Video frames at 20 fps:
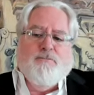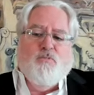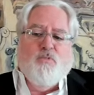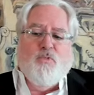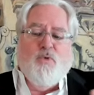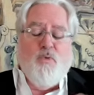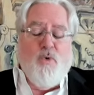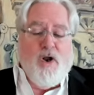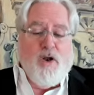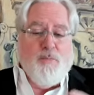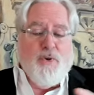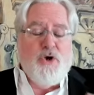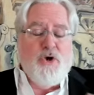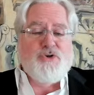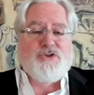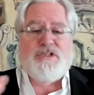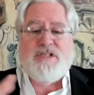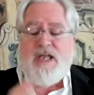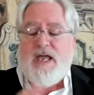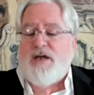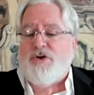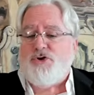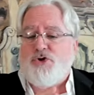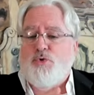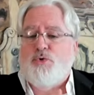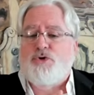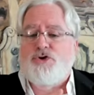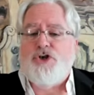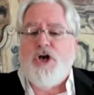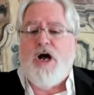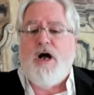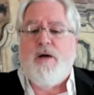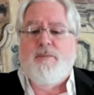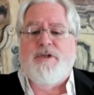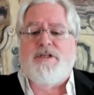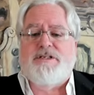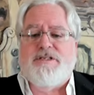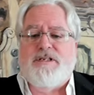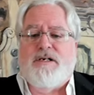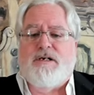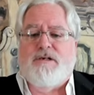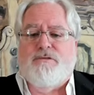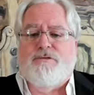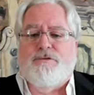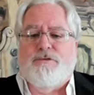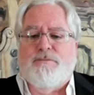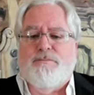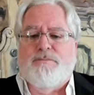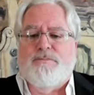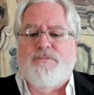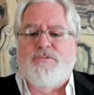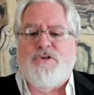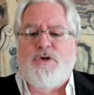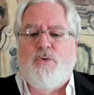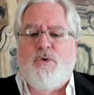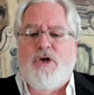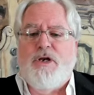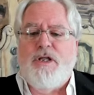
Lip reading: we want to post the actual job itself. So we're going to